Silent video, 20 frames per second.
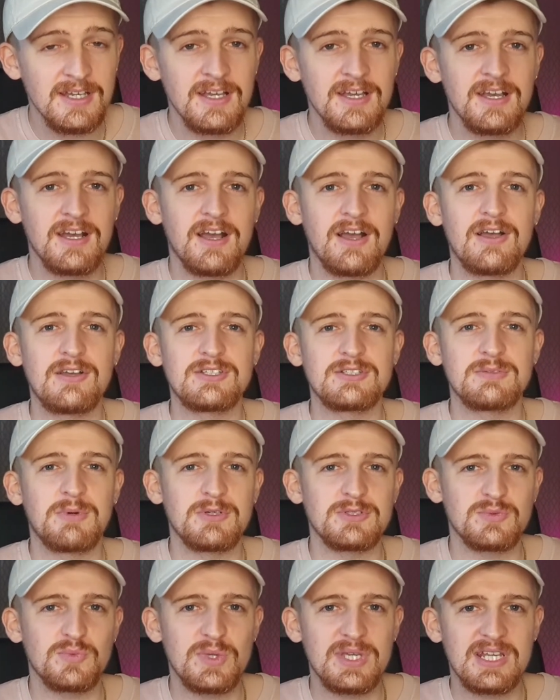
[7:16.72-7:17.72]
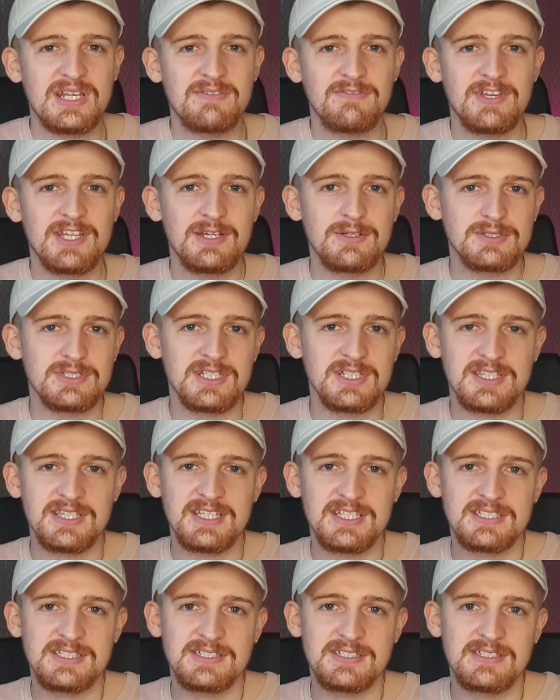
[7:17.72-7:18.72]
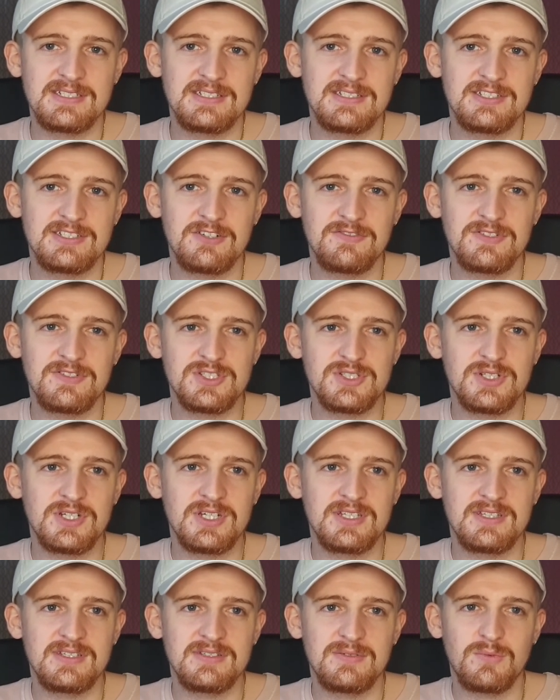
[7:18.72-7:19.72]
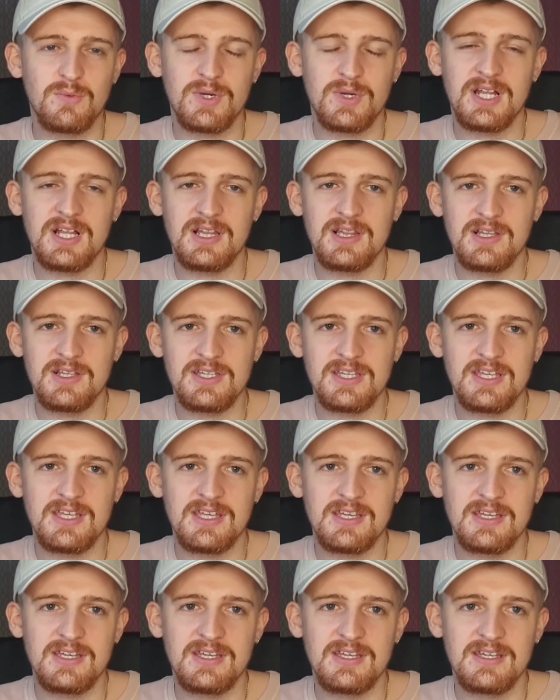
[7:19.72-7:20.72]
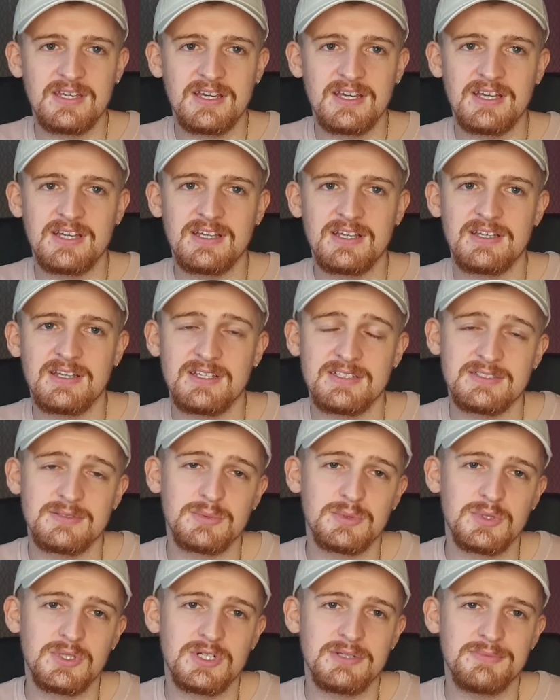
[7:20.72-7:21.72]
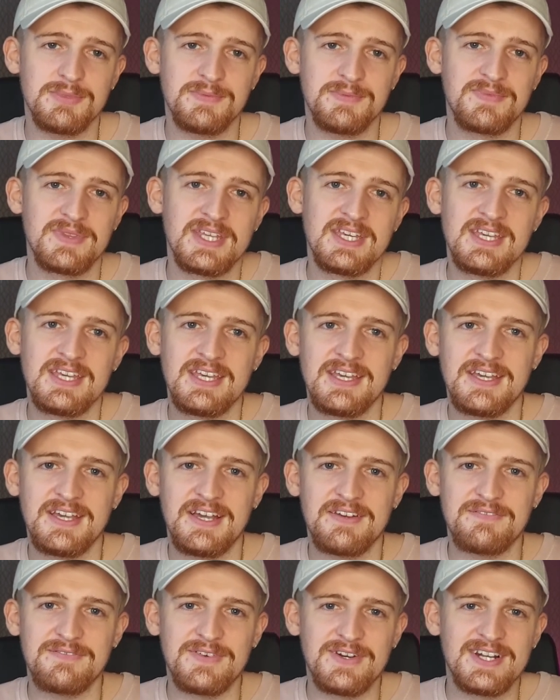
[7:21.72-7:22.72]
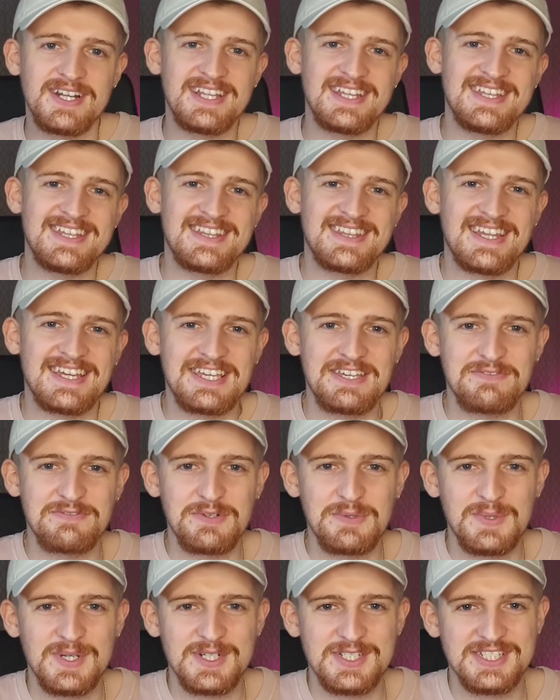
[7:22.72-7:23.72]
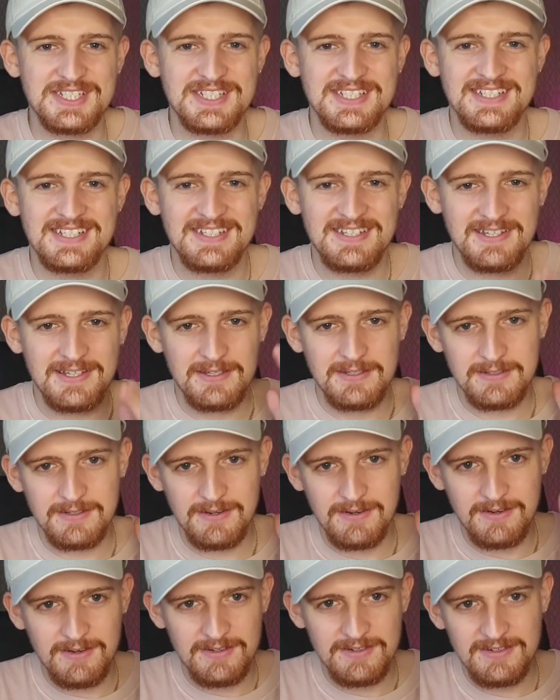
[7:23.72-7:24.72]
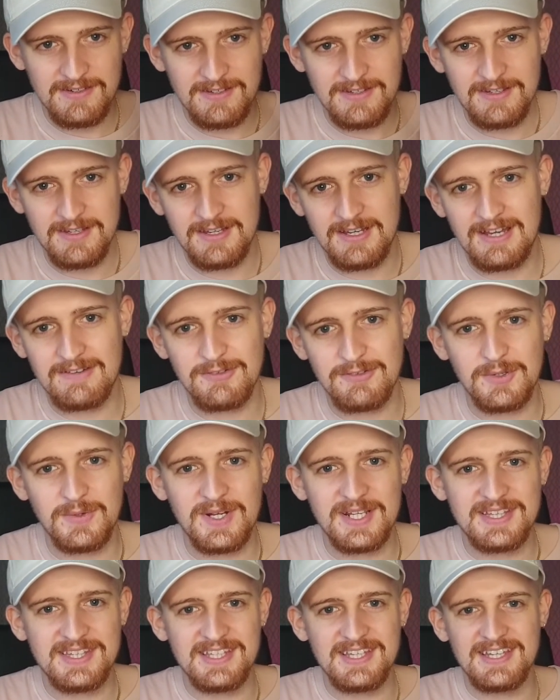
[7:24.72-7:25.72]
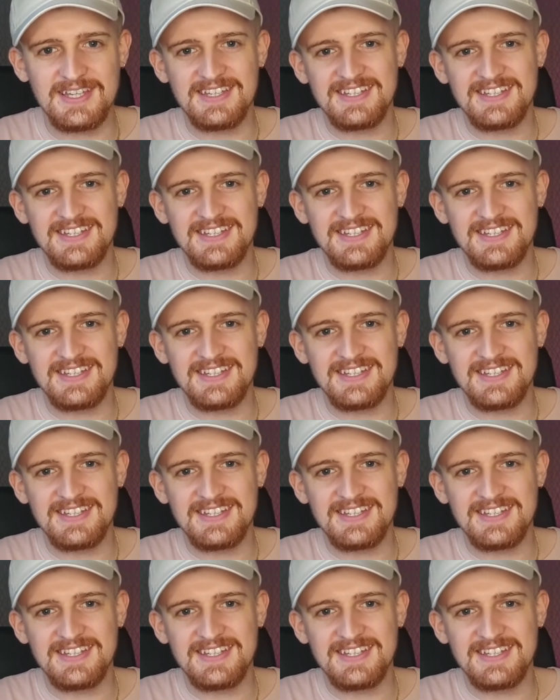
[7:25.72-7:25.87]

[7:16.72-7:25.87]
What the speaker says: I also post weekly videos like this, so if you enjoyed, why not like and subscribe? And finally, thank you for watching. Have a great day.